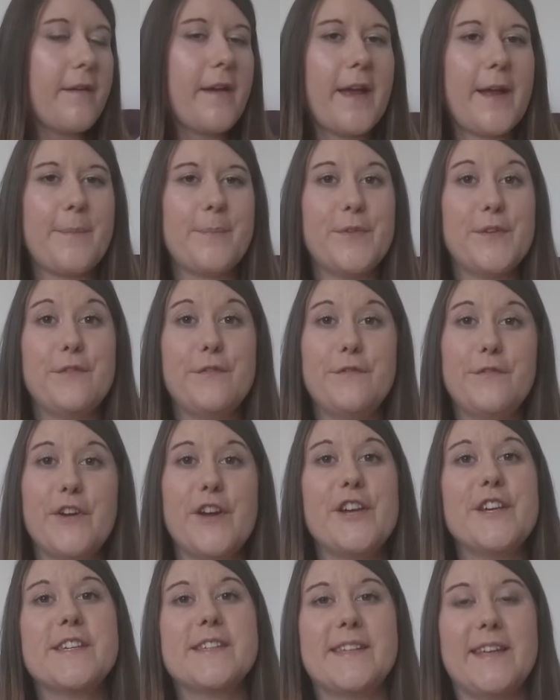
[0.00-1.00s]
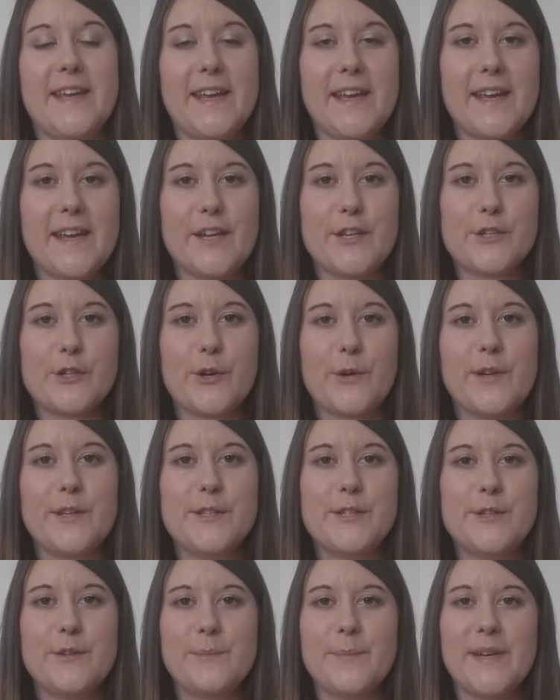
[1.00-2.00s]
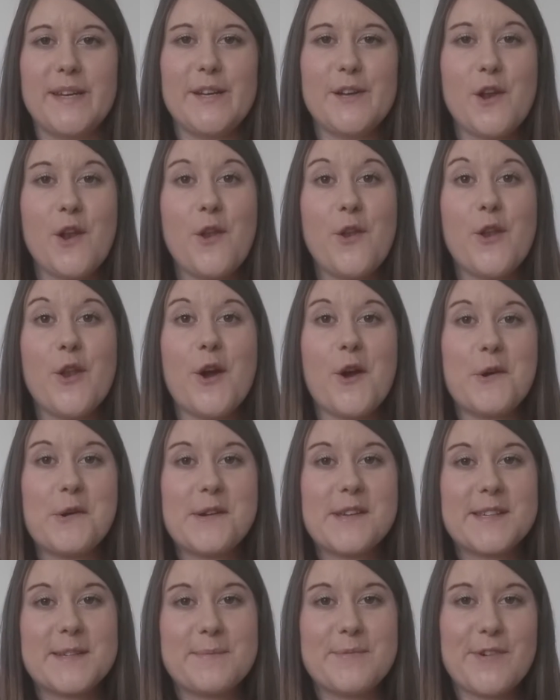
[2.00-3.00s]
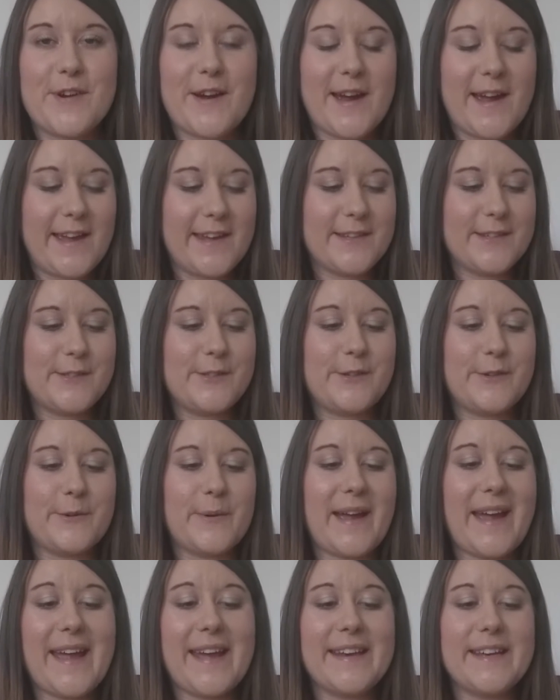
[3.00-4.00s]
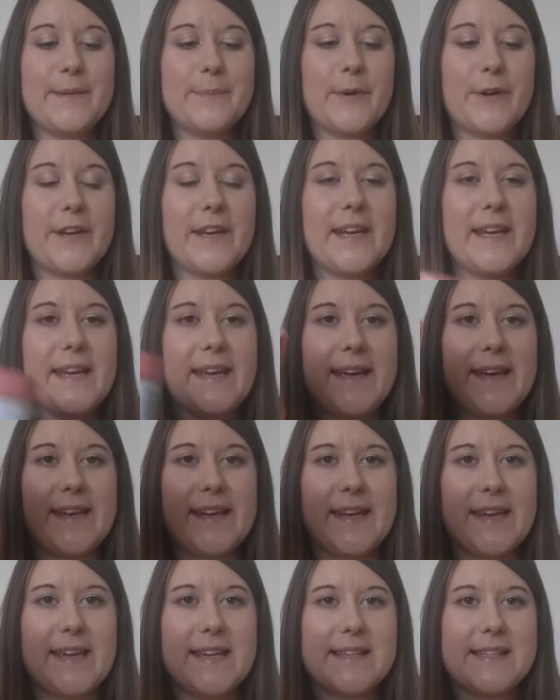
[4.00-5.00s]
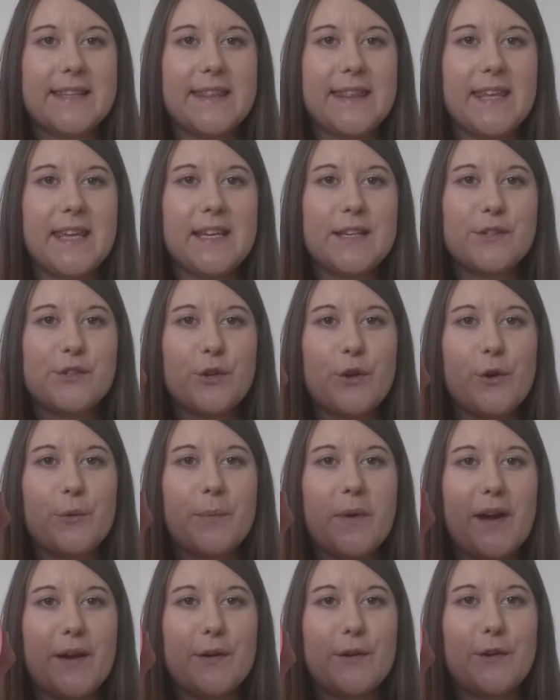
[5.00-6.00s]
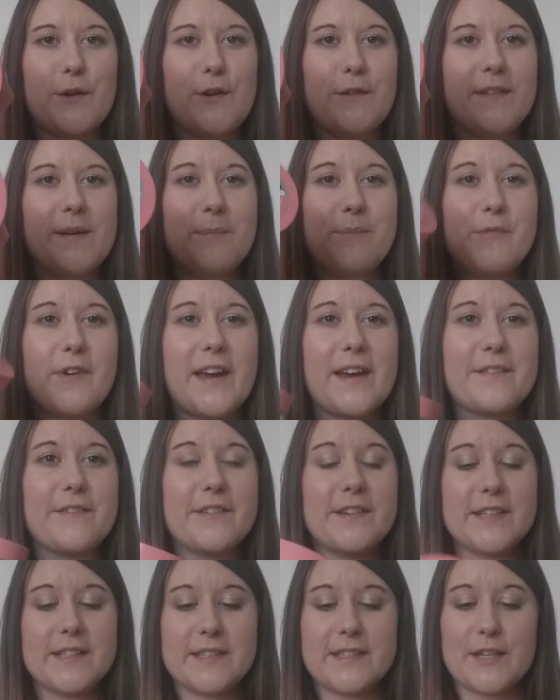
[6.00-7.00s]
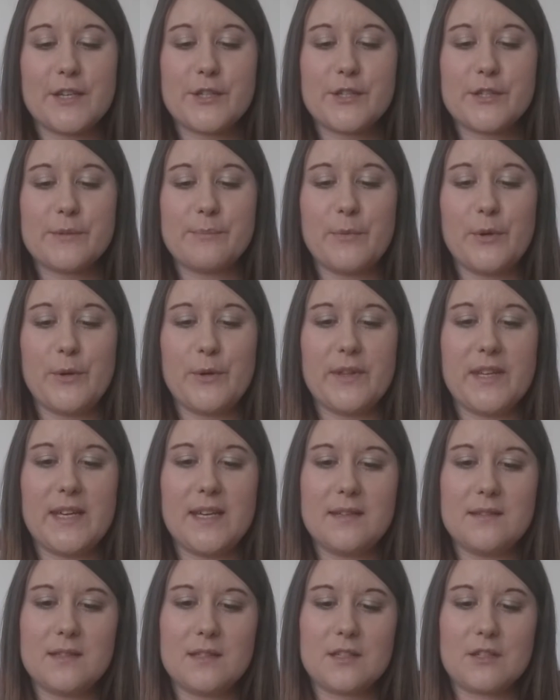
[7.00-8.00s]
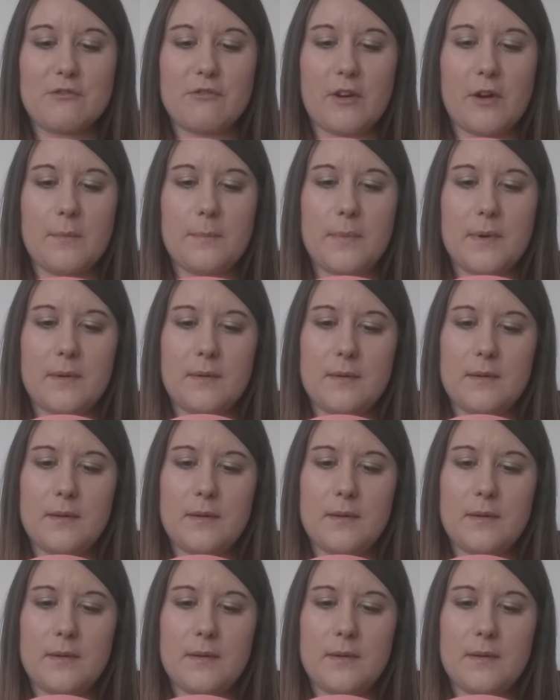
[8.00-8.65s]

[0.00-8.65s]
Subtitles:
The first thing is going to be no surprise to anybody. It is the Soap and Glory Breakfast Smoothie Scrub,